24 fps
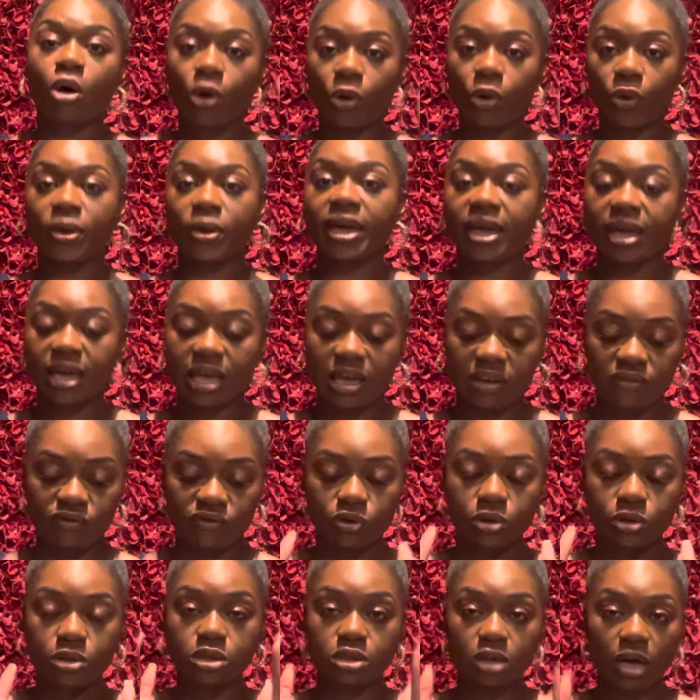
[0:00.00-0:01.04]
Okay, if
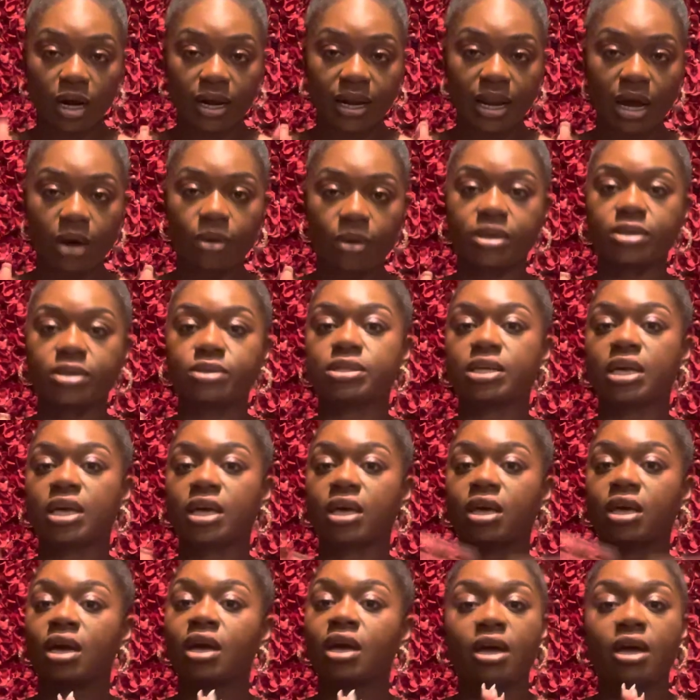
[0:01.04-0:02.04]
you start out and you say,